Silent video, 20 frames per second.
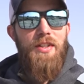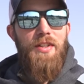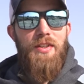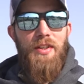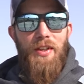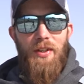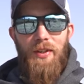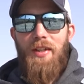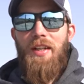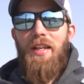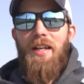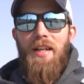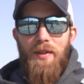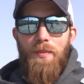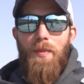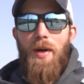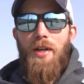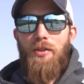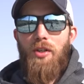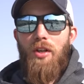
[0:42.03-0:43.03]
So
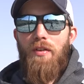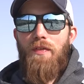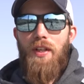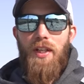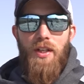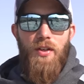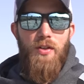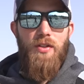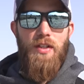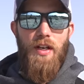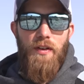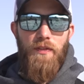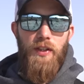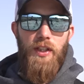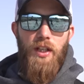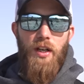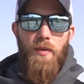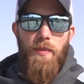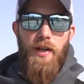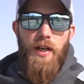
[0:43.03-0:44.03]
Montauk video is definitely
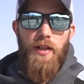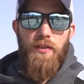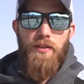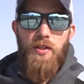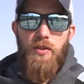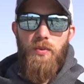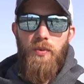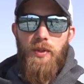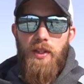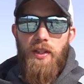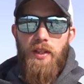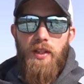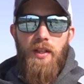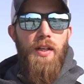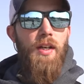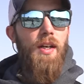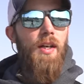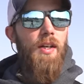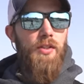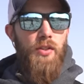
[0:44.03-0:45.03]
coming out this week,
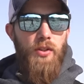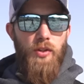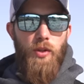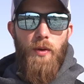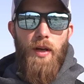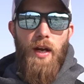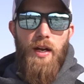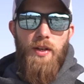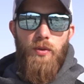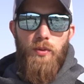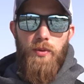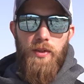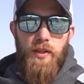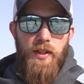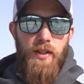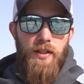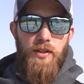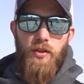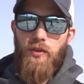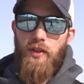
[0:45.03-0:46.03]
so you guys will
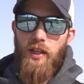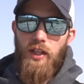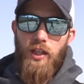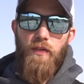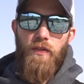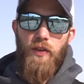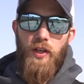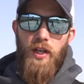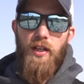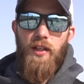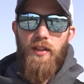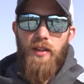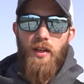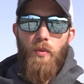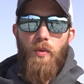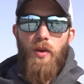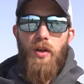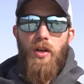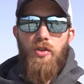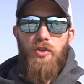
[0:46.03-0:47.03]
see it. So thank you for hitting that
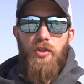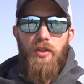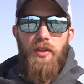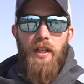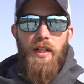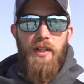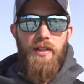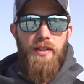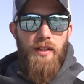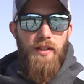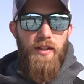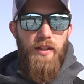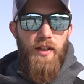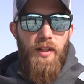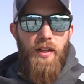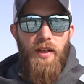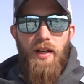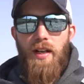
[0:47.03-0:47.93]
100 likes on there.